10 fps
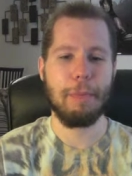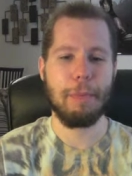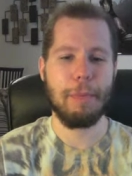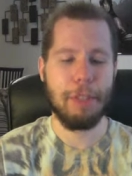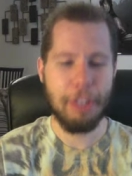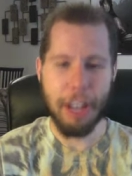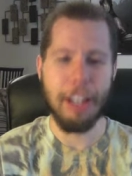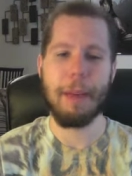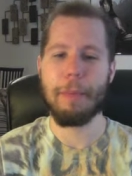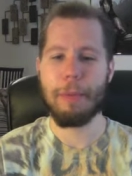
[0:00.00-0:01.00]
shut
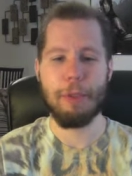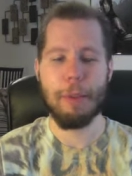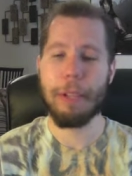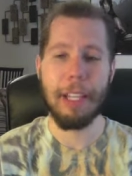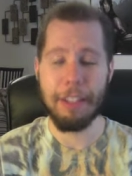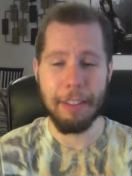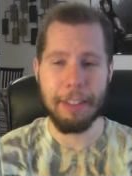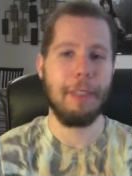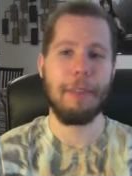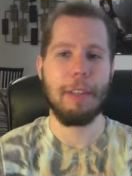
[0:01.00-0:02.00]
up Triple H and
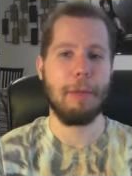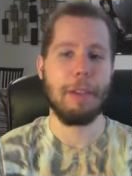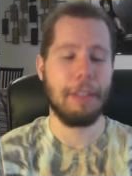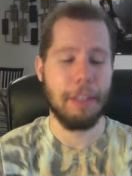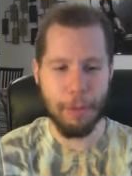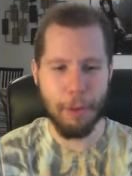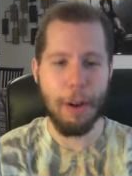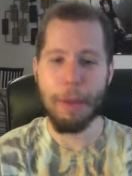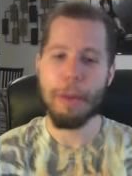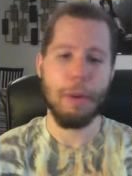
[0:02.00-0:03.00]
Stephanie once and for all?